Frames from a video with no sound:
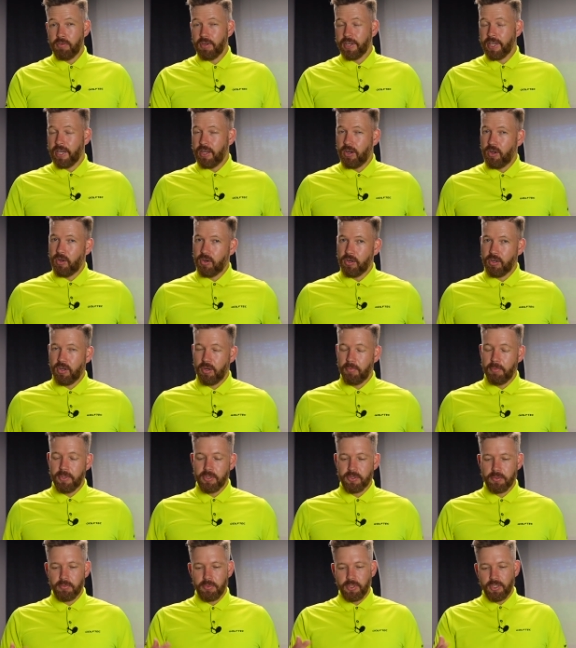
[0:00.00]
I get a lot of
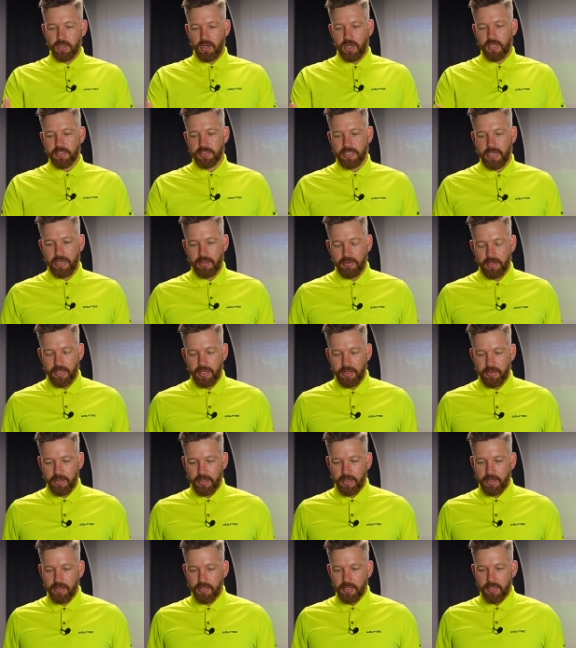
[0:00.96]
comments from you guys out there
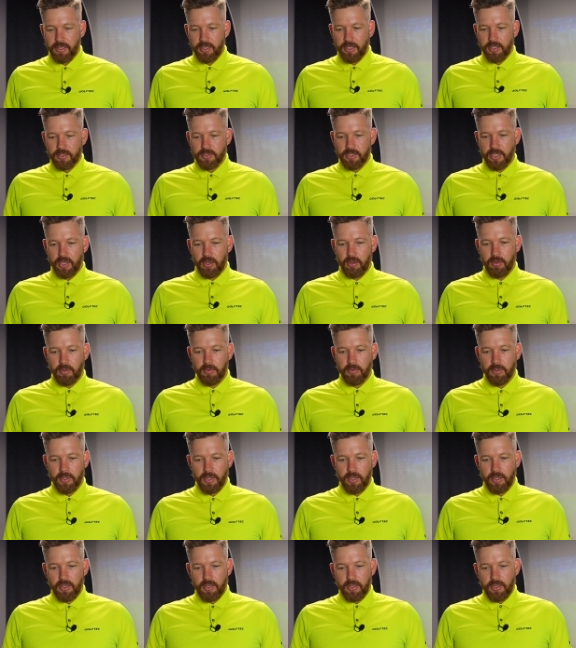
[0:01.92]
that so
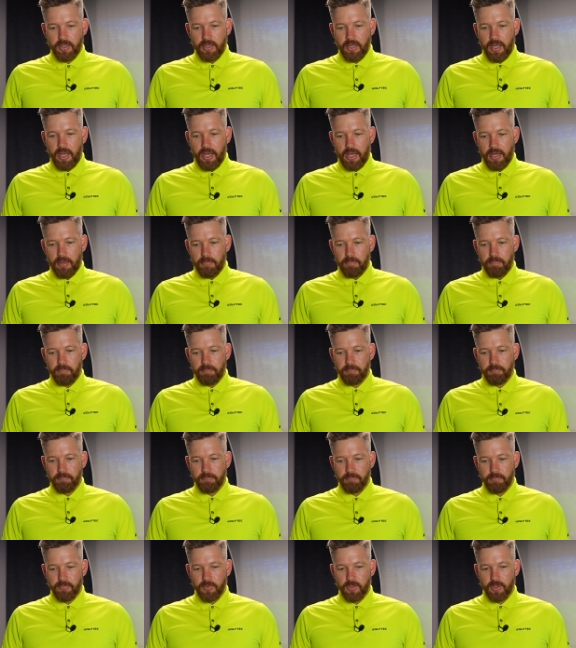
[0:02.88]
um,
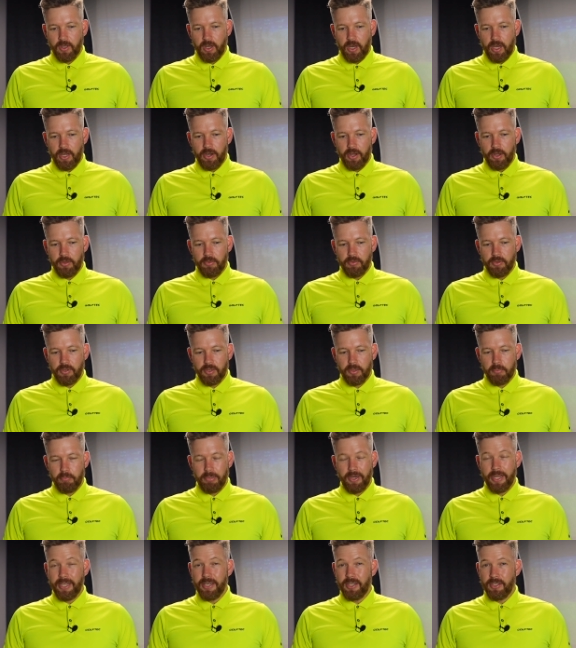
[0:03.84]
I don't
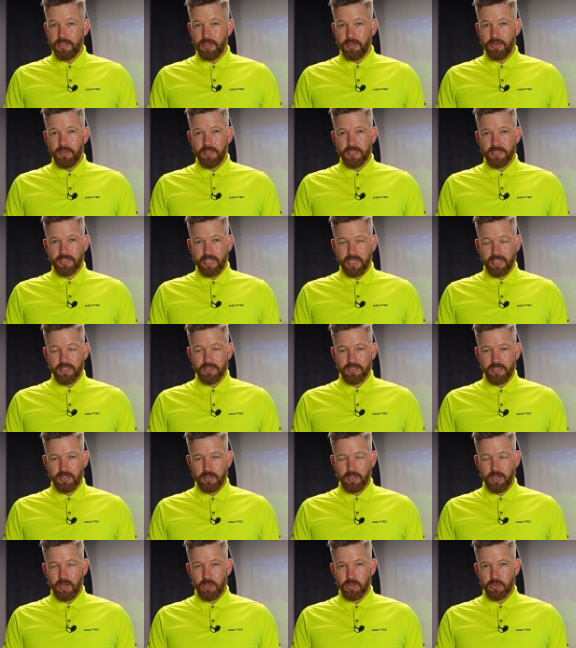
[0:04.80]
completely do the stack and
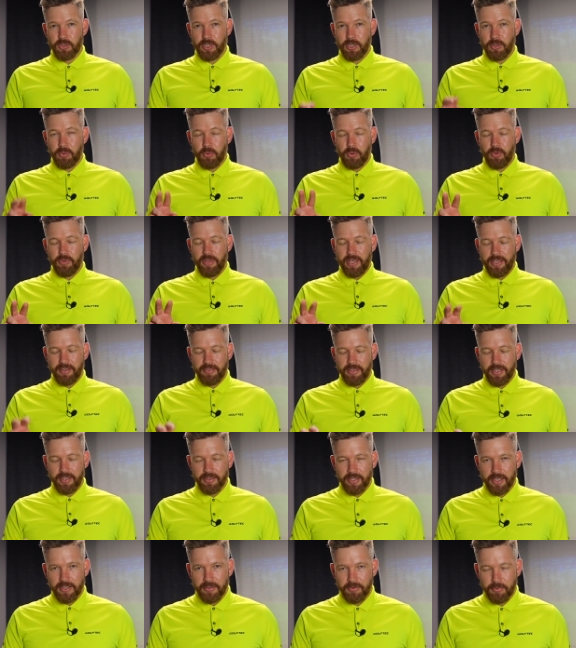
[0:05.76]
tilt golf swing or what they
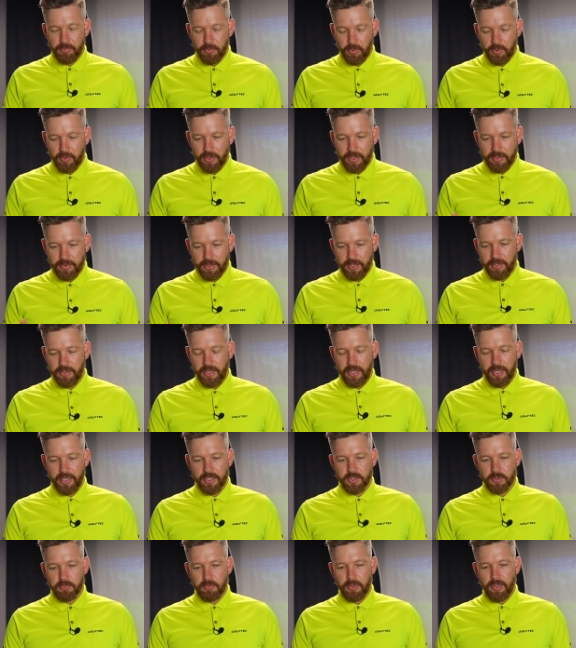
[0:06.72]
think that what they think that
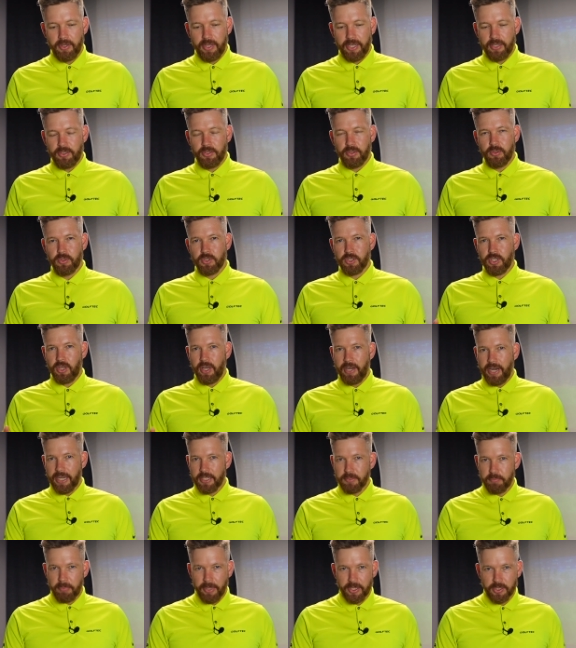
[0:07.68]
is, but they do certain
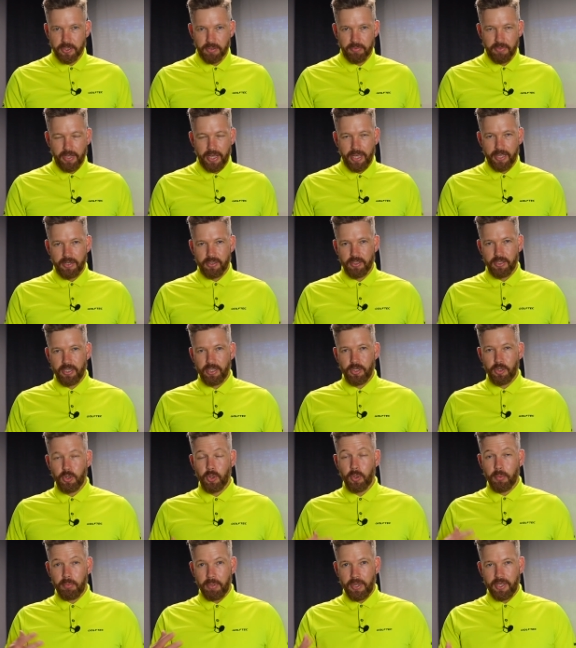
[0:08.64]
aspects of that and
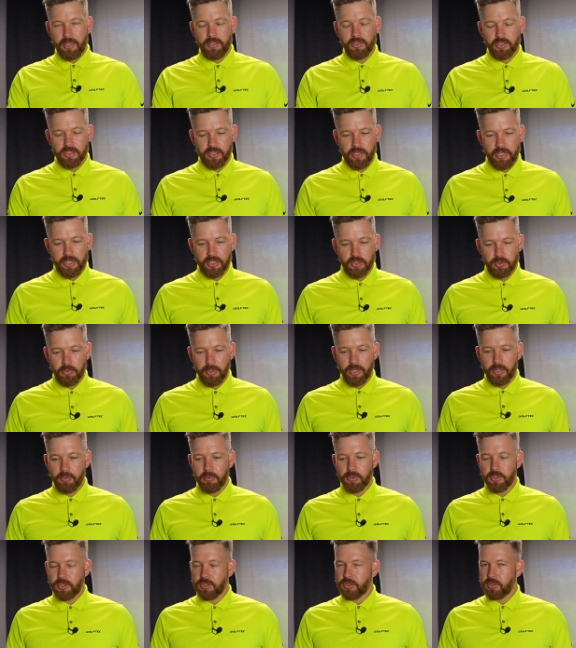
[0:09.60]
incorporate it into their swing,
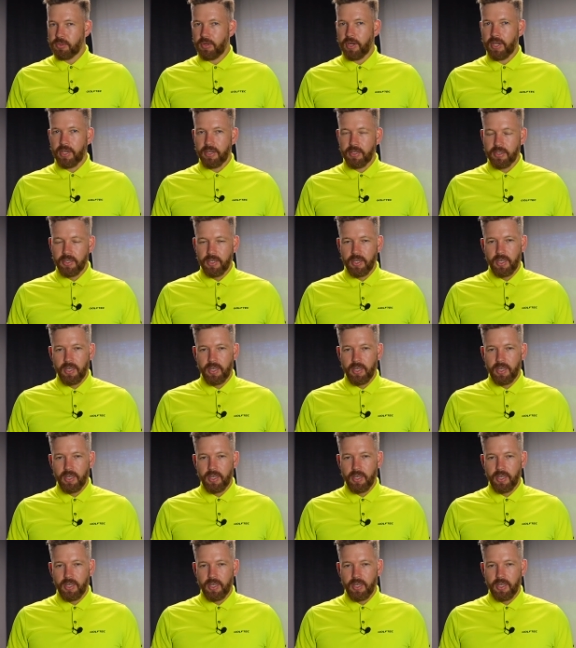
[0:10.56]
which is great.